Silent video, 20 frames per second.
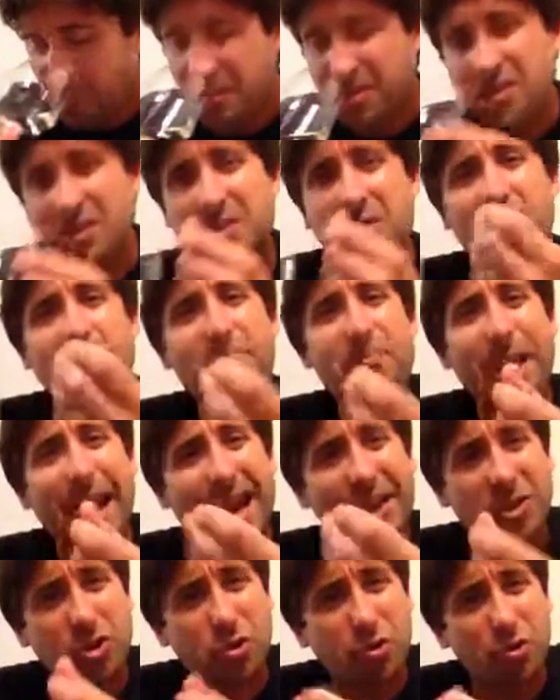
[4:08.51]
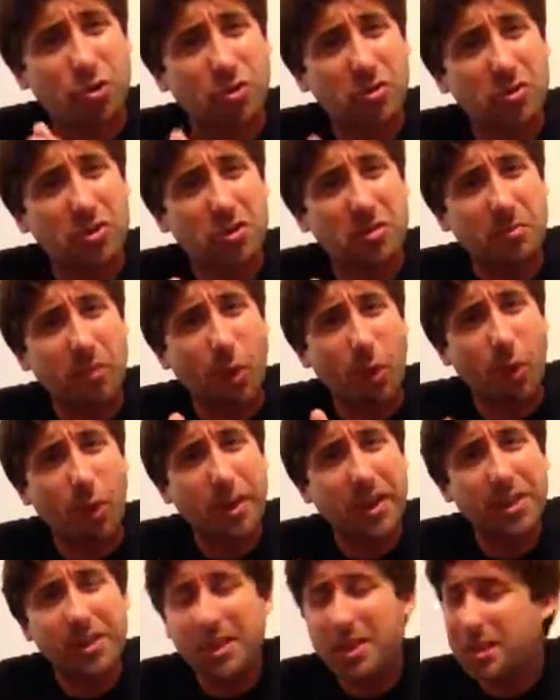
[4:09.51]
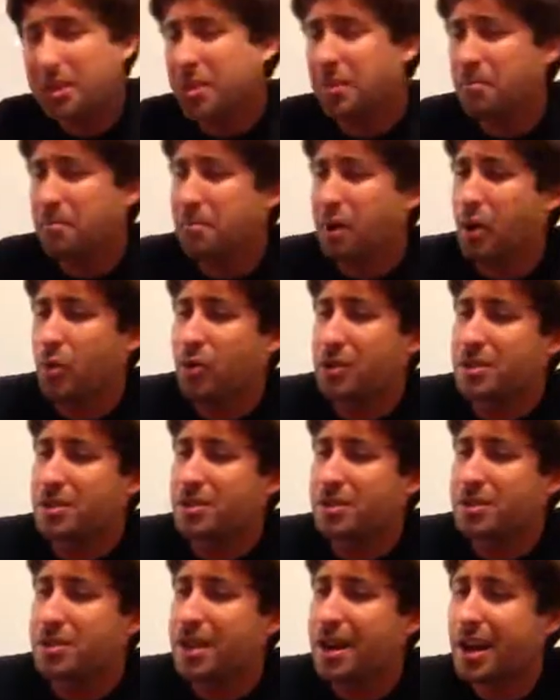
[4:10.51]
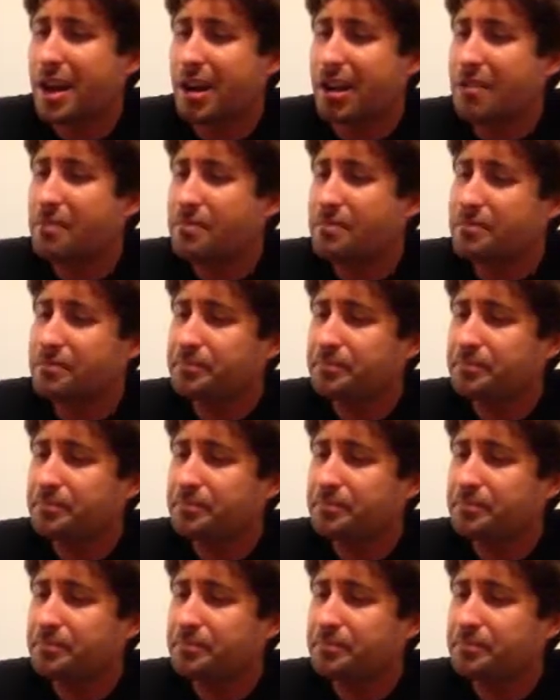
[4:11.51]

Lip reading: Some petrol, some oily components there.